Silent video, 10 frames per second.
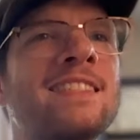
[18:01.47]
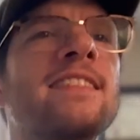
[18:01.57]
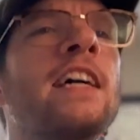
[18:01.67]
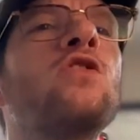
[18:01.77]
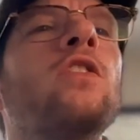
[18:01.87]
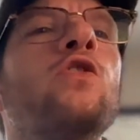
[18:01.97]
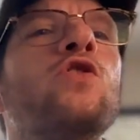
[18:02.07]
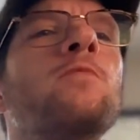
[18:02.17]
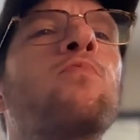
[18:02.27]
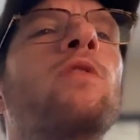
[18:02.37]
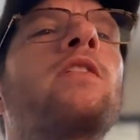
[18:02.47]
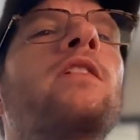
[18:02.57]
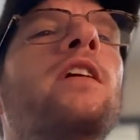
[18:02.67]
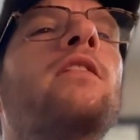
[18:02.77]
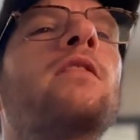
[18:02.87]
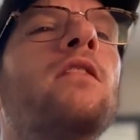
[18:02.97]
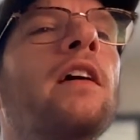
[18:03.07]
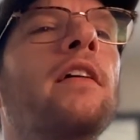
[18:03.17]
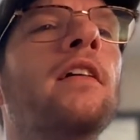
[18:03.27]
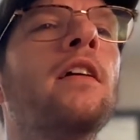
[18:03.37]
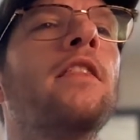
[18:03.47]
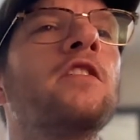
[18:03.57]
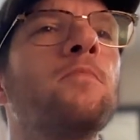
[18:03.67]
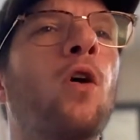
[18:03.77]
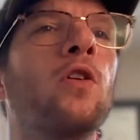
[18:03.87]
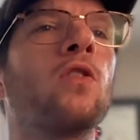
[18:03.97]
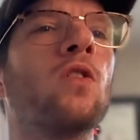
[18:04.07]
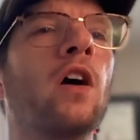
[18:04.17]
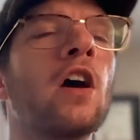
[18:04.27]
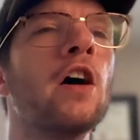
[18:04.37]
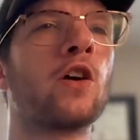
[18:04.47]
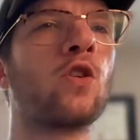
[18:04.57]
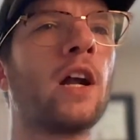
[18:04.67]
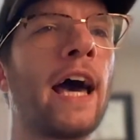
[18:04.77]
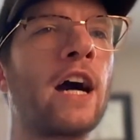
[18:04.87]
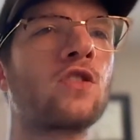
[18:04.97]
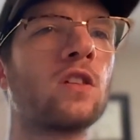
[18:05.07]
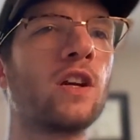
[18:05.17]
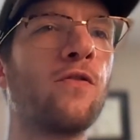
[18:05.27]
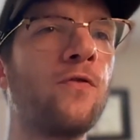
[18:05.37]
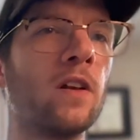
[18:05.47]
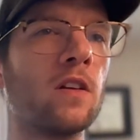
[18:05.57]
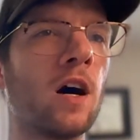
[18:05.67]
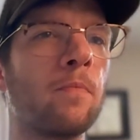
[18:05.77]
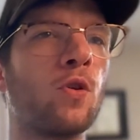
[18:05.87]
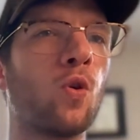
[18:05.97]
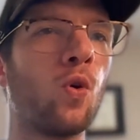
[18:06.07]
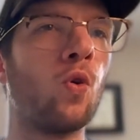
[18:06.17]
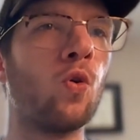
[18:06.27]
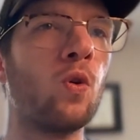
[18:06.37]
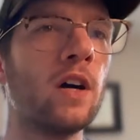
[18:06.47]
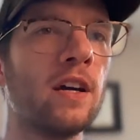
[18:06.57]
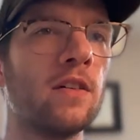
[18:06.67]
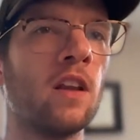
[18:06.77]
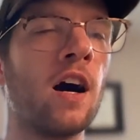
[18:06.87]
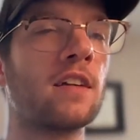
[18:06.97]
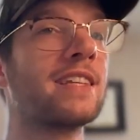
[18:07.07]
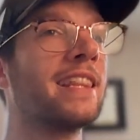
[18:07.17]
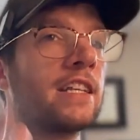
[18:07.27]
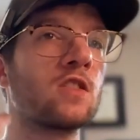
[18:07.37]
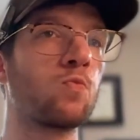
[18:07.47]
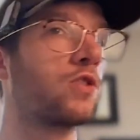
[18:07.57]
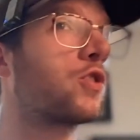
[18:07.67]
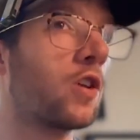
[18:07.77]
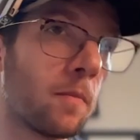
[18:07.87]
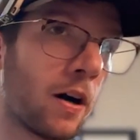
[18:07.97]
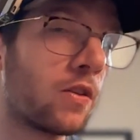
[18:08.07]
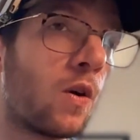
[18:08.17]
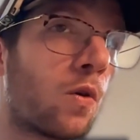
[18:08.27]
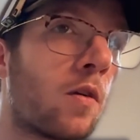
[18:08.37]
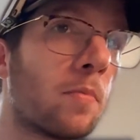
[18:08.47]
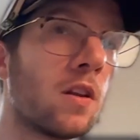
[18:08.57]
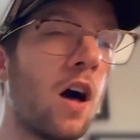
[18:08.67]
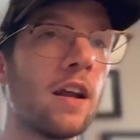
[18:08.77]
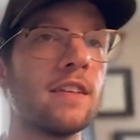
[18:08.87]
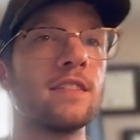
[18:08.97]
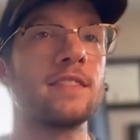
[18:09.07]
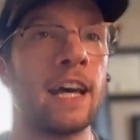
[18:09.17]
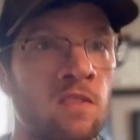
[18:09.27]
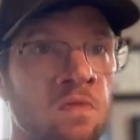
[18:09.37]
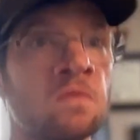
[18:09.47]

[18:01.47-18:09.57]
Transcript: essentially you're just breathing into like this part of your lung. You're not actually filling up your whole lungs. And this is what's good about yoga and Pilates, is that